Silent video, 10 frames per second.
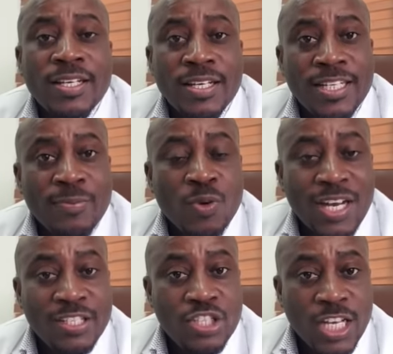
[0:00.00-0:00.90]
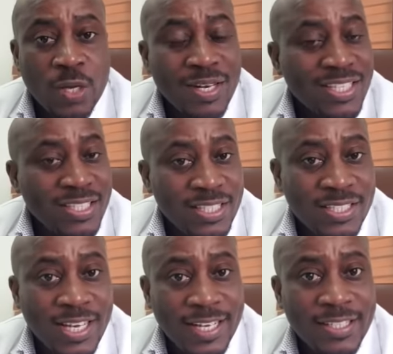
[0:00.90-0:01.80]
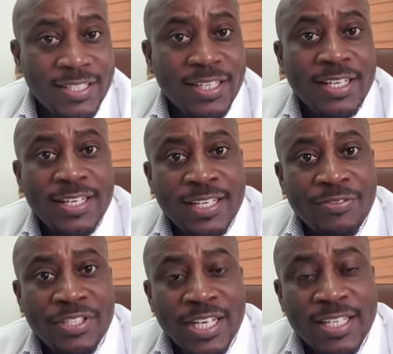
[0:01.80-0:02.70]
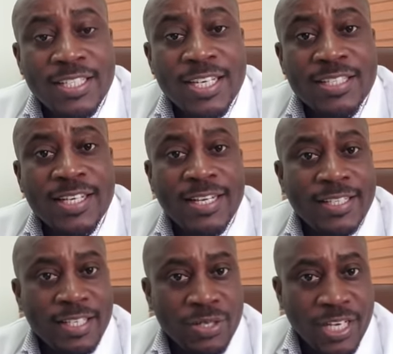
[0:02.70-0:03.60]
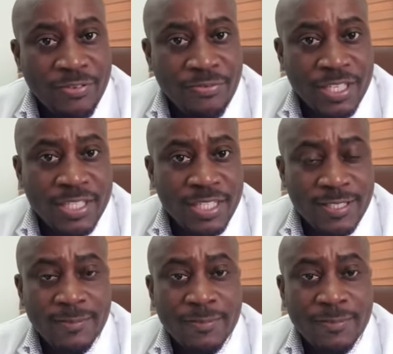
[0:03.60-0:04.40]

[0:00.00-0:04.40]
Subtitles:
Let them go and check what is inside. If it's an intestine, they can fix it.